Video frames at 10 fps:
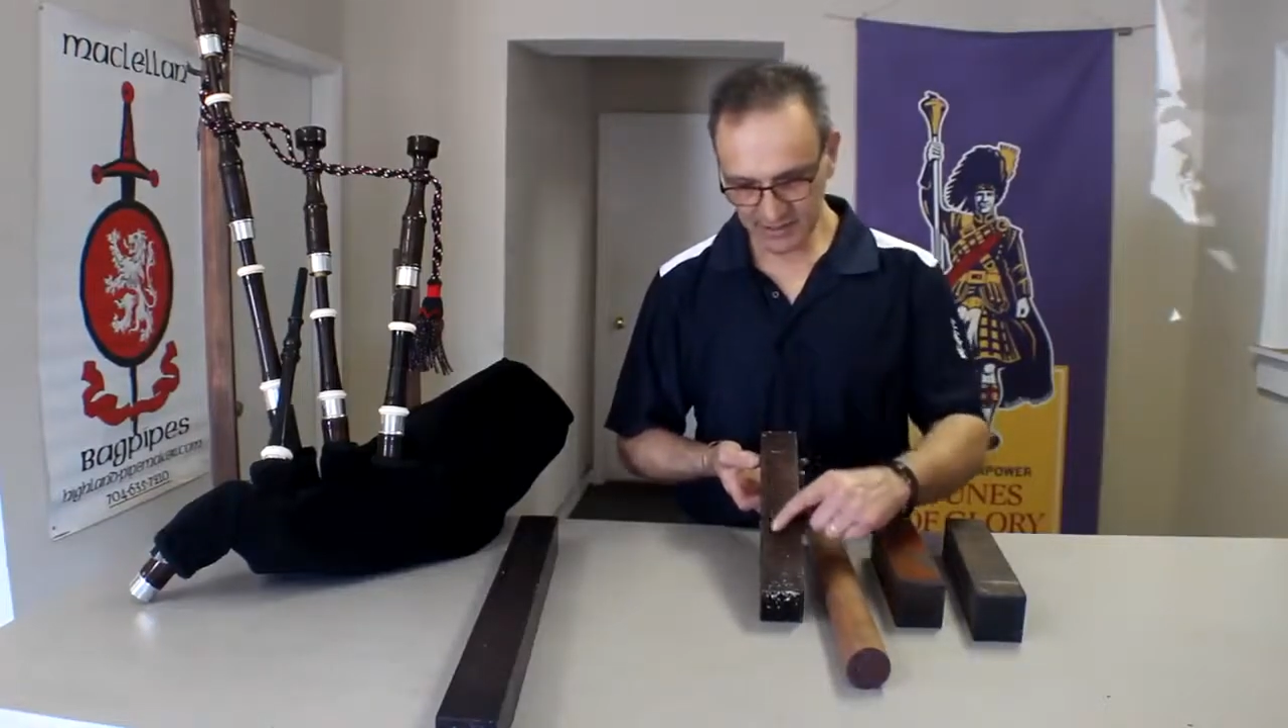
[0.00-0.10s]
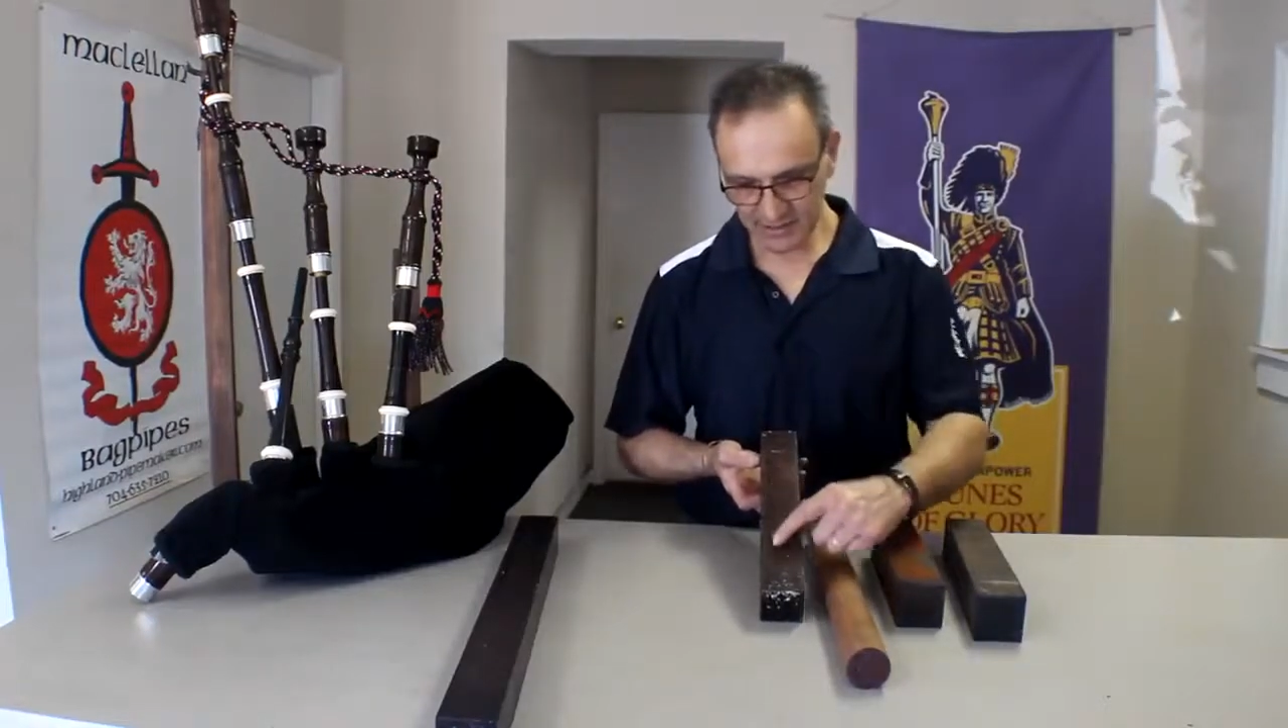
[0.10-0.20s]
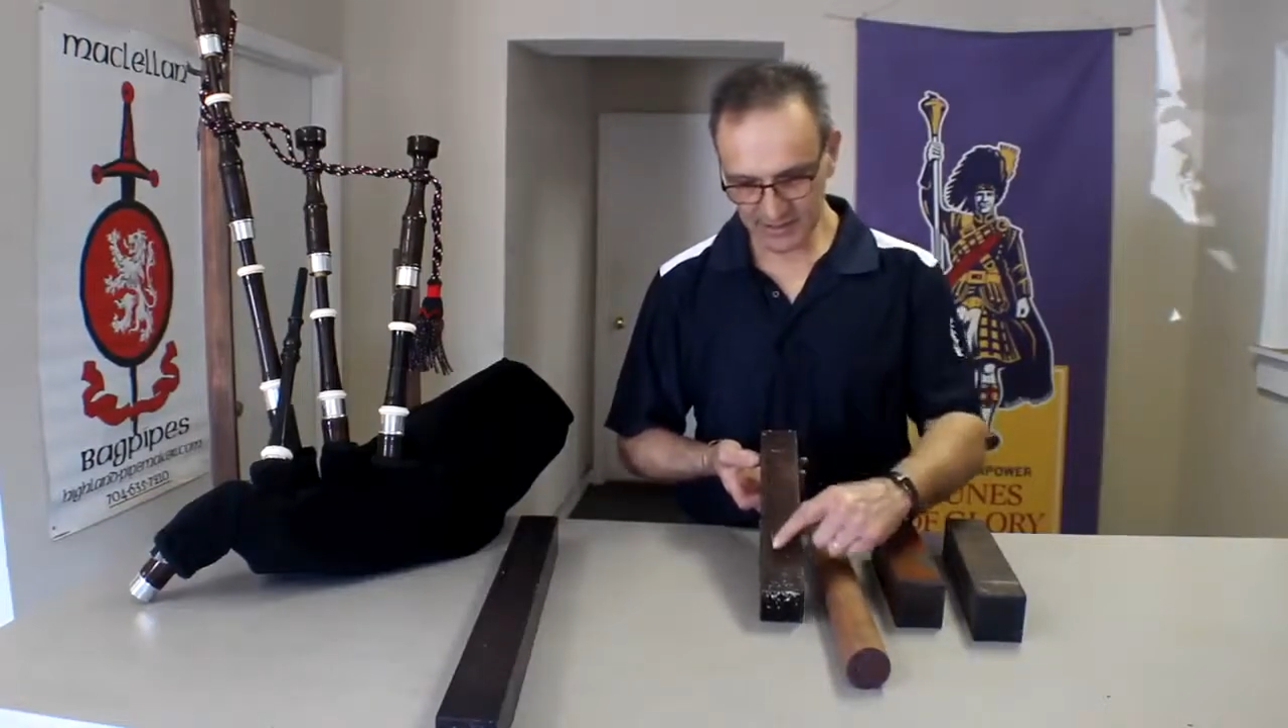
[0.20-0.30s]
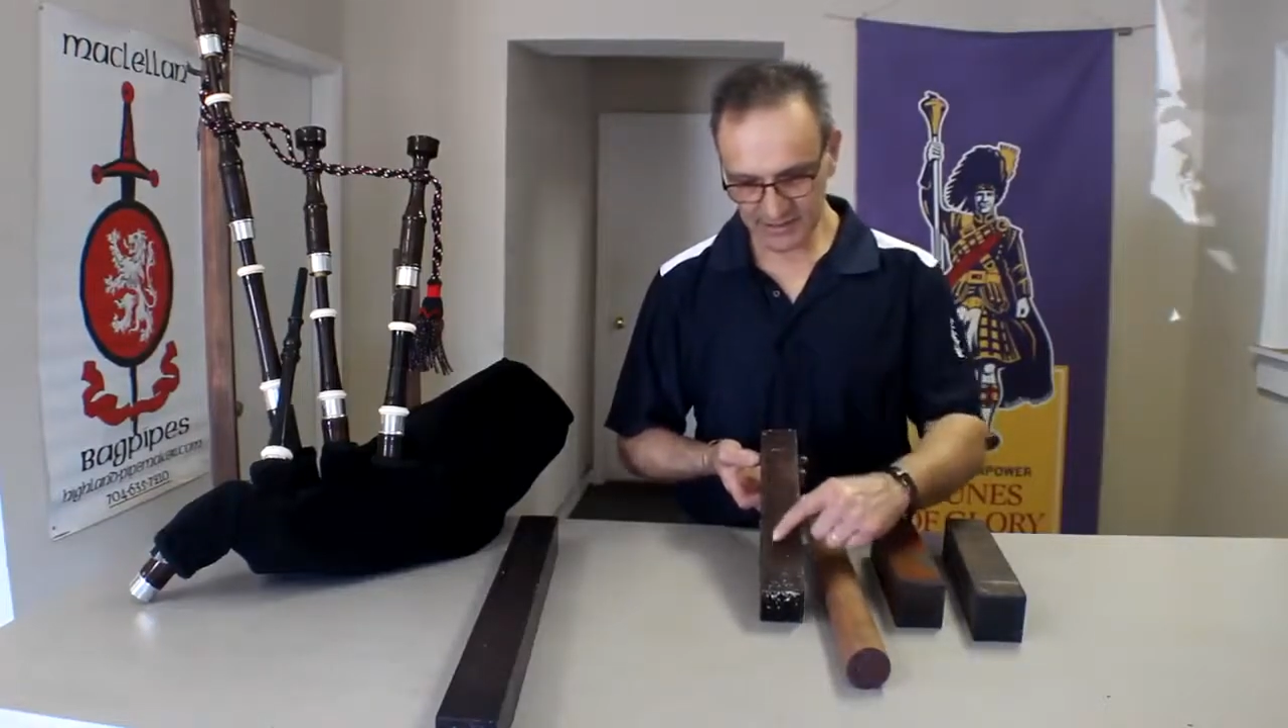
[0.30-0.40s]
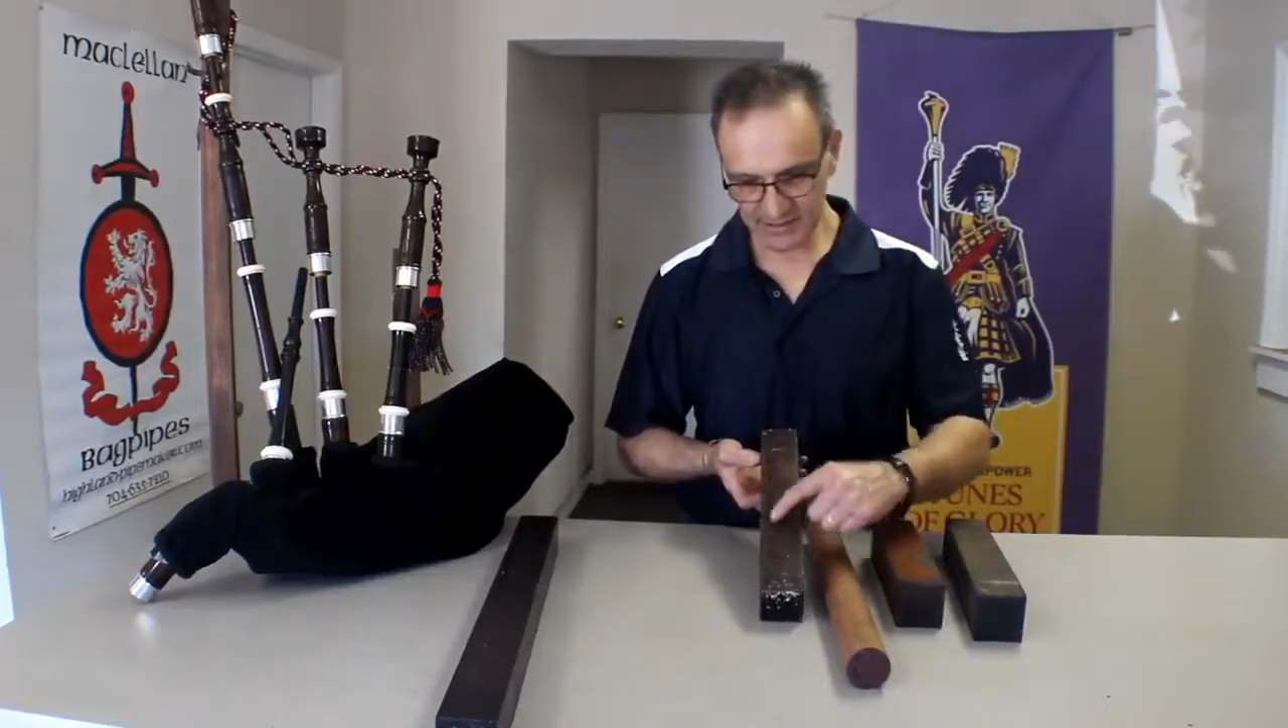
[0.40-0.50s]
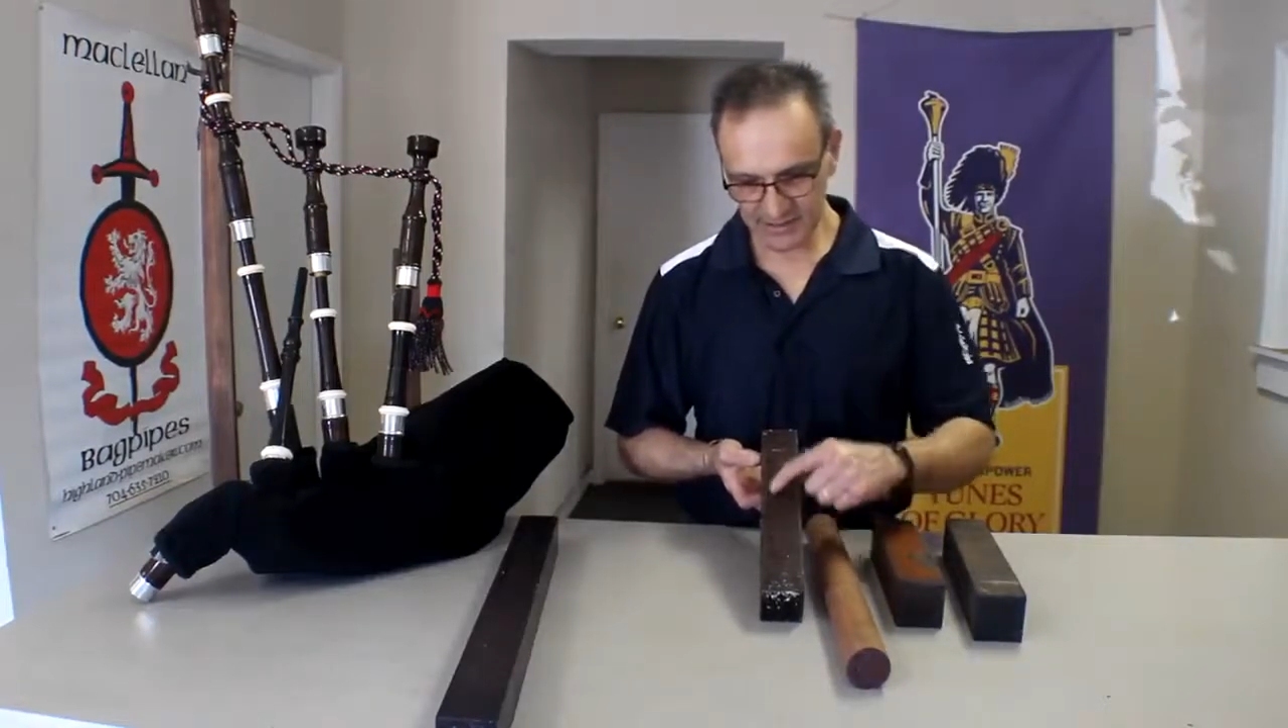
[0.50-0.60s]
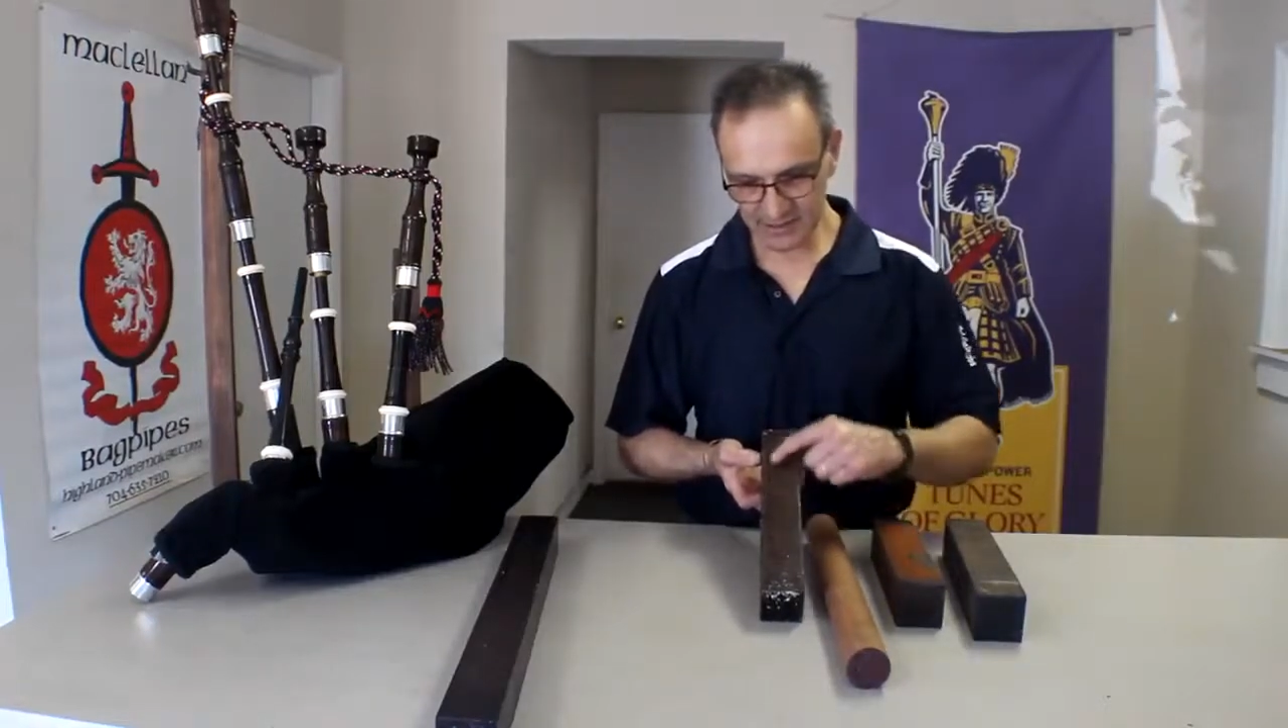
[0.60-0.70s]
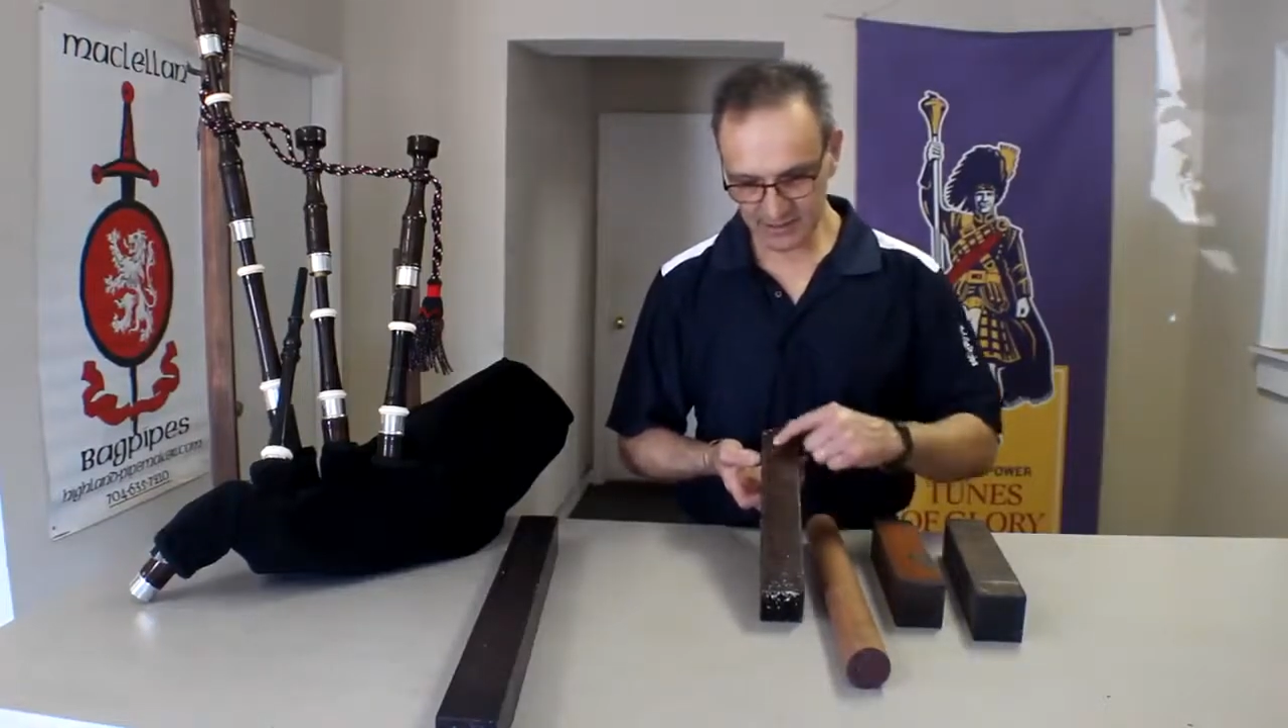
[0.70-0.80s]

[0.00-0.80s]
it's